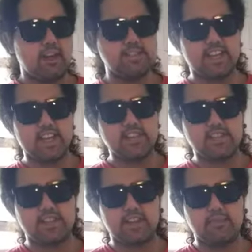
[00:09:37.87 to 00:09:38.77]
I was like, I could
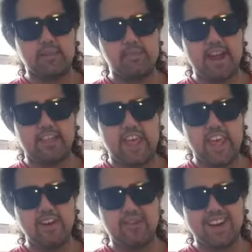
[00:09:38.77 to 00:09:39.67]
just get him in the back of the
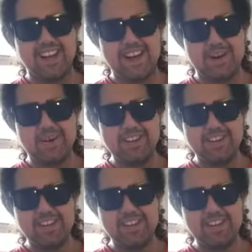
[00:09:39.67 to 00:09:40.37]
head right now.